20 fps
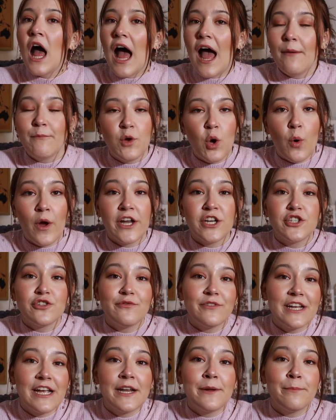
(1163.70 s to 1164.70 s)
I'm going to
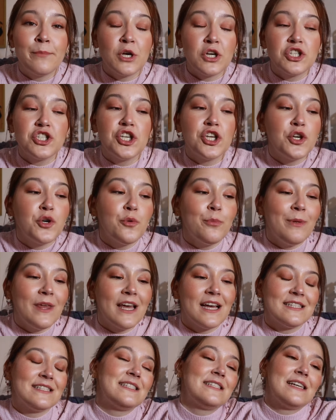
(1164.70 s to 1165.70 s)
read book two,
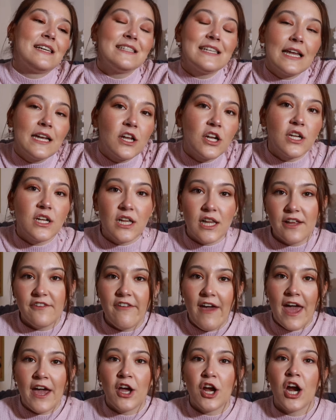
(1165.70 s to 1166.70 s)
because it does end on a
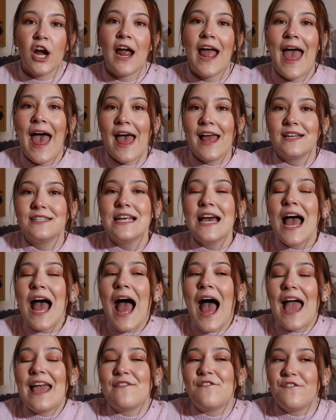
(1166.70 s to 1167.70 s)
cliffhanger, and
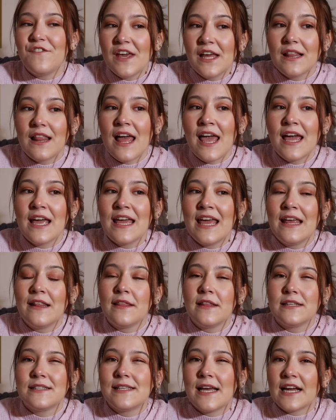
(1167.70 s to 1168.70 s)
I feel like
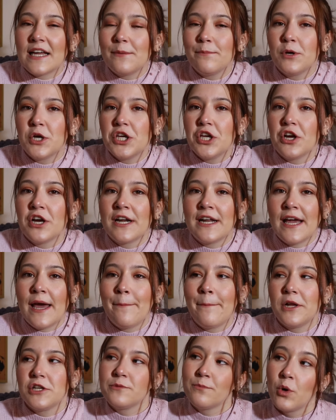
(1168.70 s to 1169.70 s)
in the second book you're going to
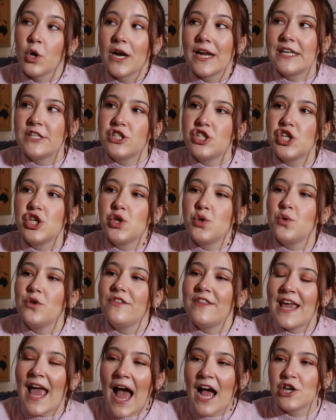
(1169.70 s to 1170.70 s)
get much more into
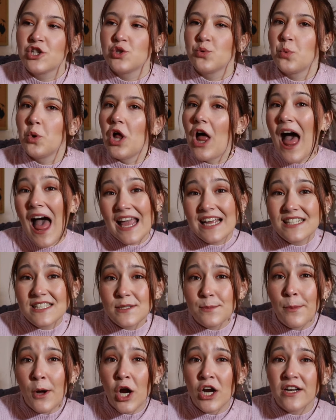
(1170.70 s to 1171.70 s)
the actual
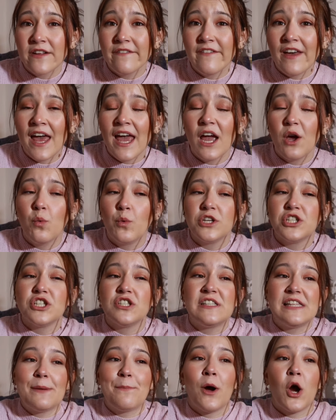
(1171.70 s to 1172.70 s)
heist part of it, which
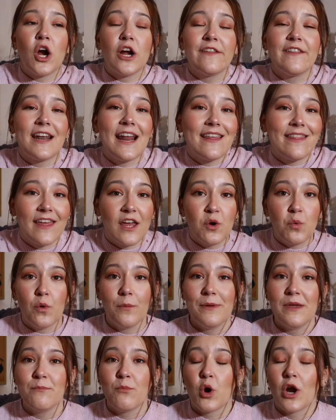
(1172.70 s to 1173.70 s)
is the part that I think will
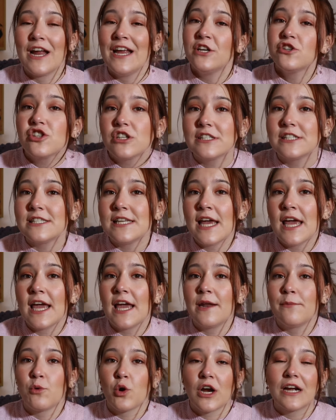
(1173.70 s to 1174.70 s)
be more
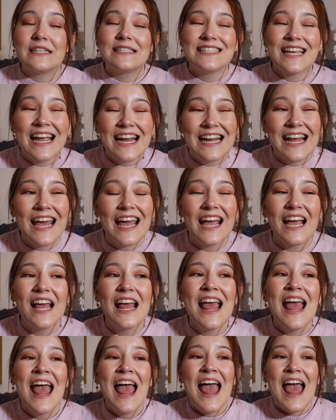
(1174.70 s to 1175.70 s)
interesting and more exciting.
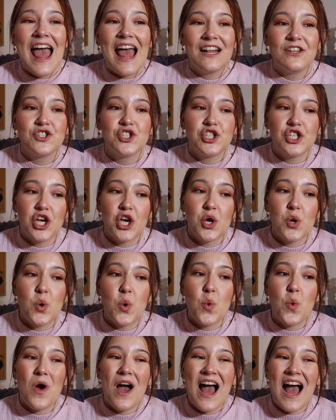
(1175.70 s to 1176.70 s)
And
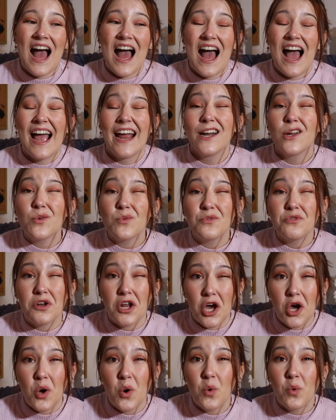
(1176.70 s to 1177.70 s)
so I don't
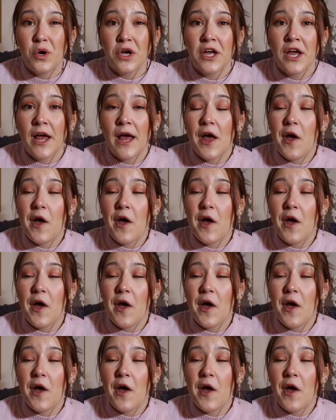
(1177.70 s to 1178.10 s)
know